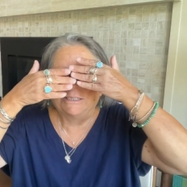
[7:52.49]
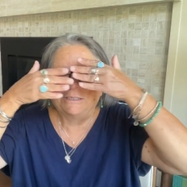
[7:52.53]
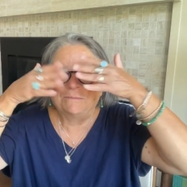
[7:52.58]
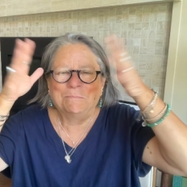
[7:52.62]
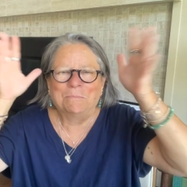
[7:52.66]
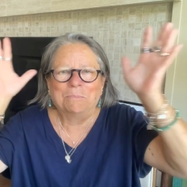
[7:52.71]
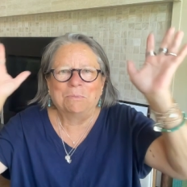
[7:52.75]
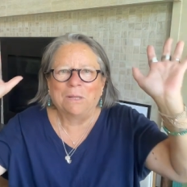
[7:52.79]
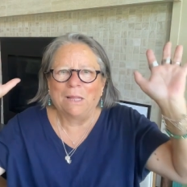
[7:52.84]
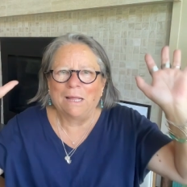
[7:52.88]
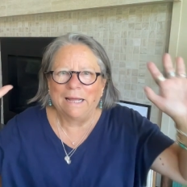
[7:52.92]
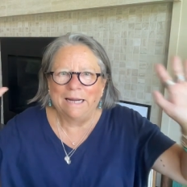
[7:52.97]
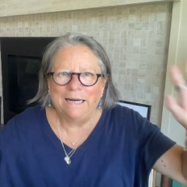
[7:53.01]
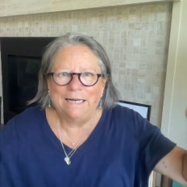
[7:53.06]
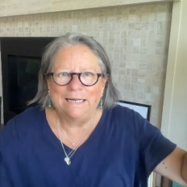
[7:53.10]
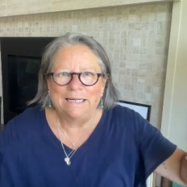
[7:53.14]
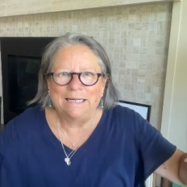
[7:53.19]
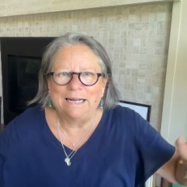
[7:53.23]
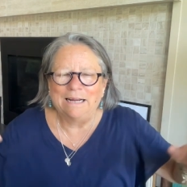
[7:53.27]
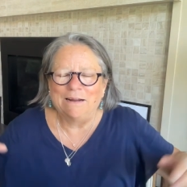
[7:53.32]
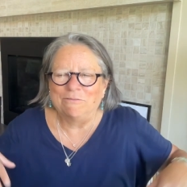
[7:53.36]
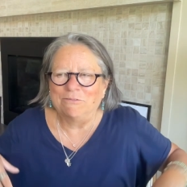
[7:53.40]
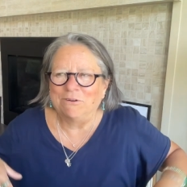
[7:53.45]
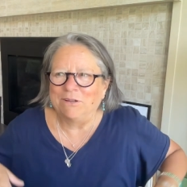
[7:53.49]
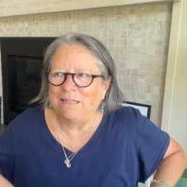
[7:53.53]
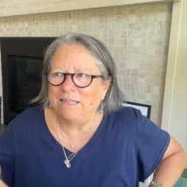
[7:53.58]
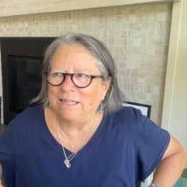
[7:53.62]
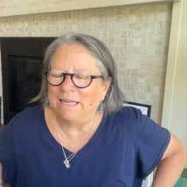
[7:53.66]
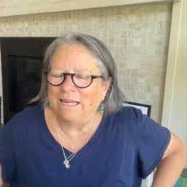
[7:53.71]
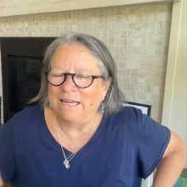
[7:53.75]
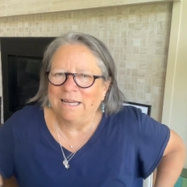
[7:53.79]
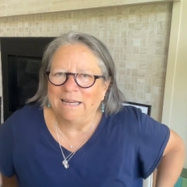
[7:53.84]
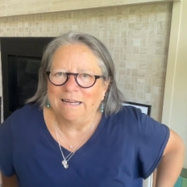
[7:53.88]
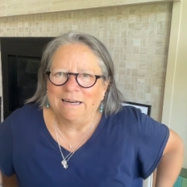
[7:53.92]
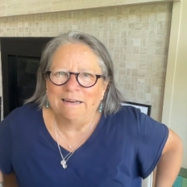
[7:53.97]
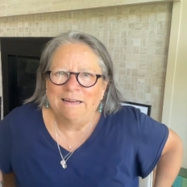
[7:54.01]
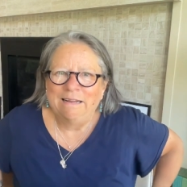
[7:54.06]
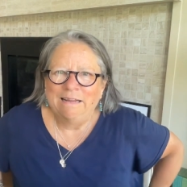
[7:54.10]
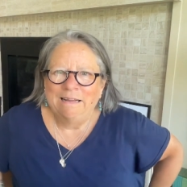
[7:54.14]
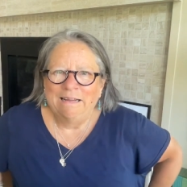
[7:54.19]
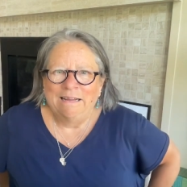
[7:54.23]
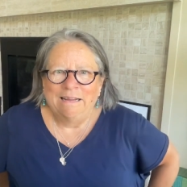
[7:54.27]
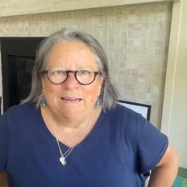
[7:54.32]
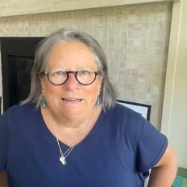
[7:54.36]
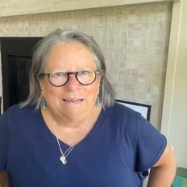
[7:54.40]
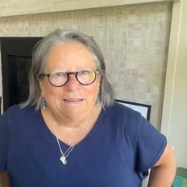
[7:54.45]
just blinded to everything. And,
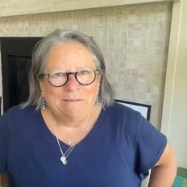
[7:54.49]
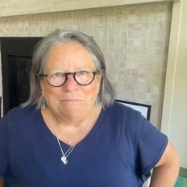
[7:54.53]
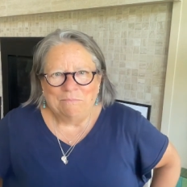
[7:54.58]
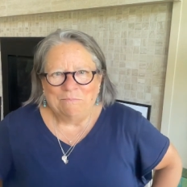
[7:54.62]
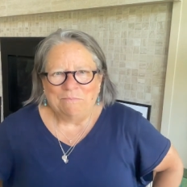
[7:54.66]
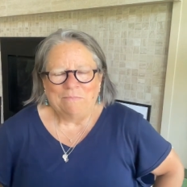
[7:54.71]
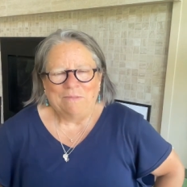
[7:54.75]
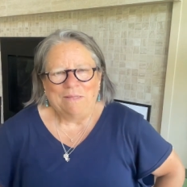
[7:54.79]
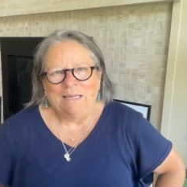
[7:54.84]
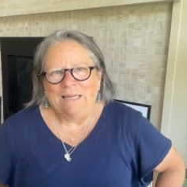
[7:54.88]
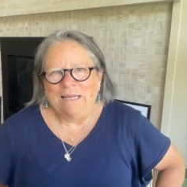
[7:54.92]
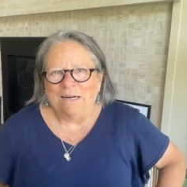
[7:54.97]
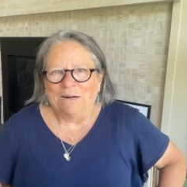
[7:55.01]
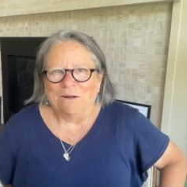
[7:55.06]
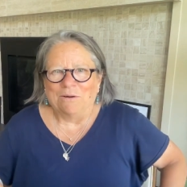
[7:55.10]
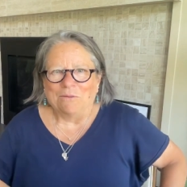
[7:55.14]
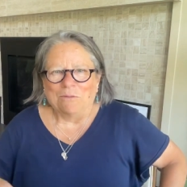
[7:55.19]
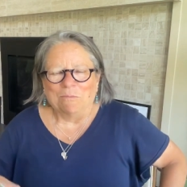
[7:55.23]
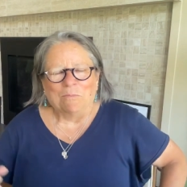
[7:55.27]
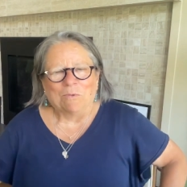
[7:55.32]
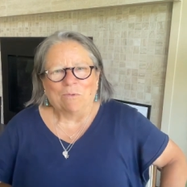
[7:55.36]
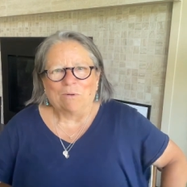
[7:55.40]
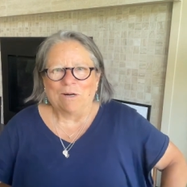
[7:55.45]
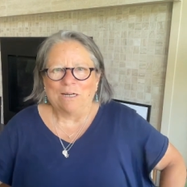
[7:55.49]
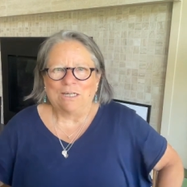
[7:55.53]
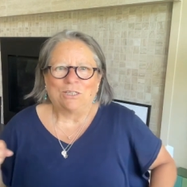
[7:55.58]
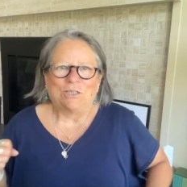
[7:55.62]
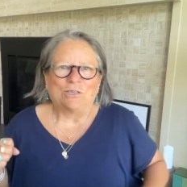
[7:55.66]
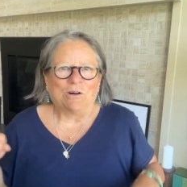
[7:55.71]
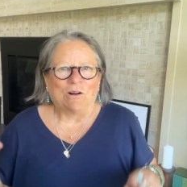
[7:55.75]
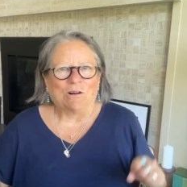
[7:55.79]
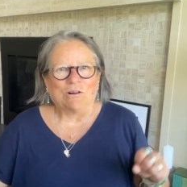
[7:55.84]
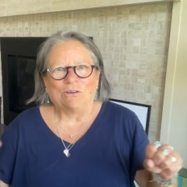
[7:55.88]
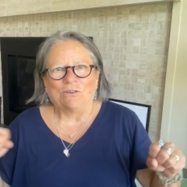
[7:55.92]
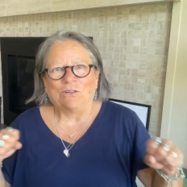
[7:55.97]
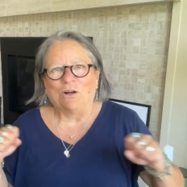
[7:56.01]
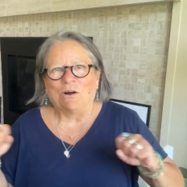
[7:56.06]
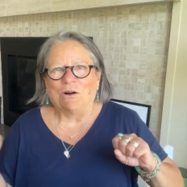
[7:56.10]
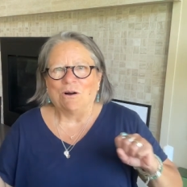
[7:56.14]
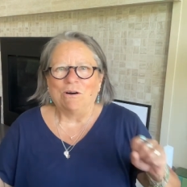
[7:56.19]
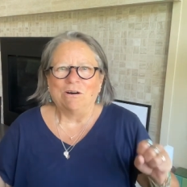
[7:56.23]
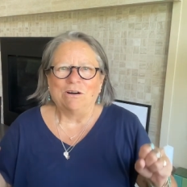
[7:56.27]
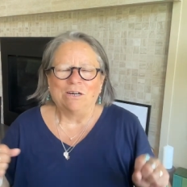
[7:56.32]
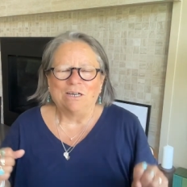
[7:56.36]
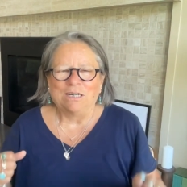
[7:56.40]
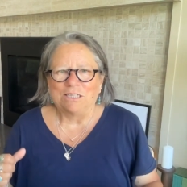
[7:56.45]
you know, the more I struggle, the
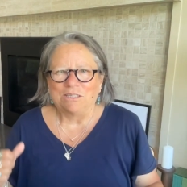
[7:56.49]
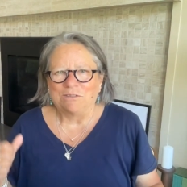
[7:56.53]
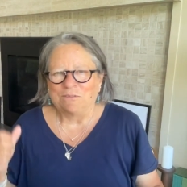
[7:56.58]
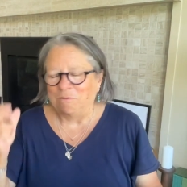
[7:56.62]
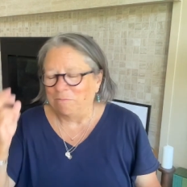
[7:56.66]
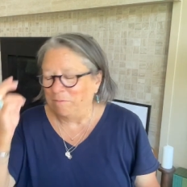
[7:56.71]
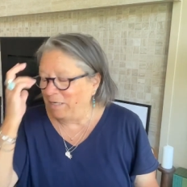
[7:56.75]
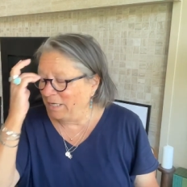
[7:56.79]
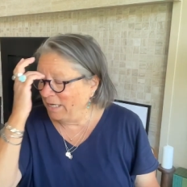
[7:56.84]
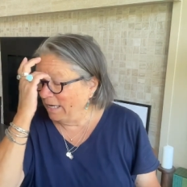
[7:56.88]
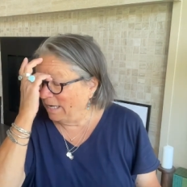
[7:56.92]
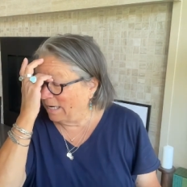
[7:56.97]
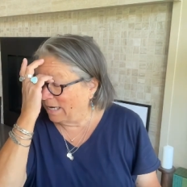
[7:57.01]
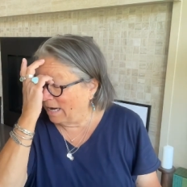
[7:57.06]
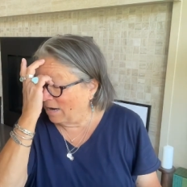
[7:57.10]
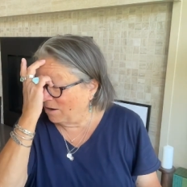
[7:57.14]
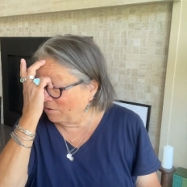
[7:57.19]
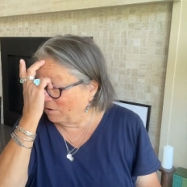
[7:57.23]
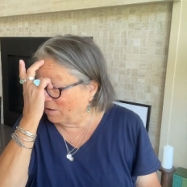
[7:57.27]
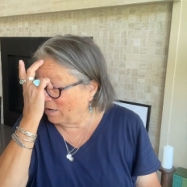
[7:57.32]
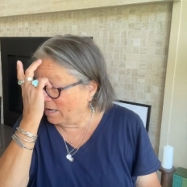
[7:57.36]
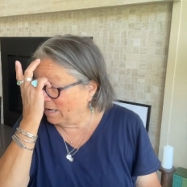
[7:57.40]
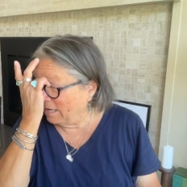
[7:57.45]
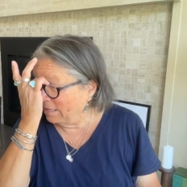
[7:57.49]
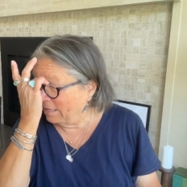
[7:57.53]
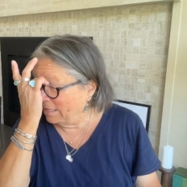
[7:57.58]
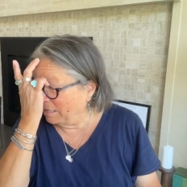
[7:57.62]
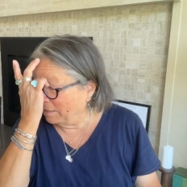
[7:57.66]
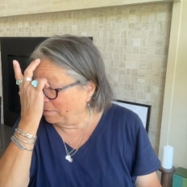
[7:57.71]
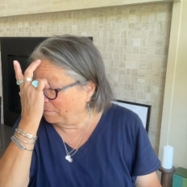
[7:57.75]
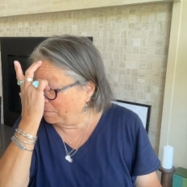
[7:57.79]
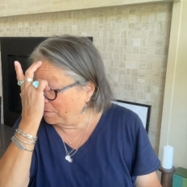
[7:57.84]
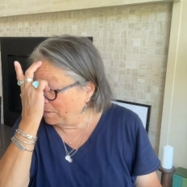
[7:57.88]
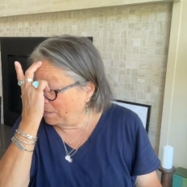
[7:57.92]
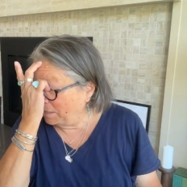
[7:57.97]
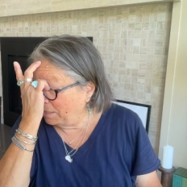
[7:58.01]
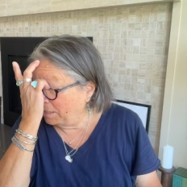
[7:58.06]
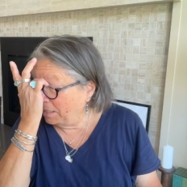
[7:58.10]
harder it is for me to get out, kind of thing.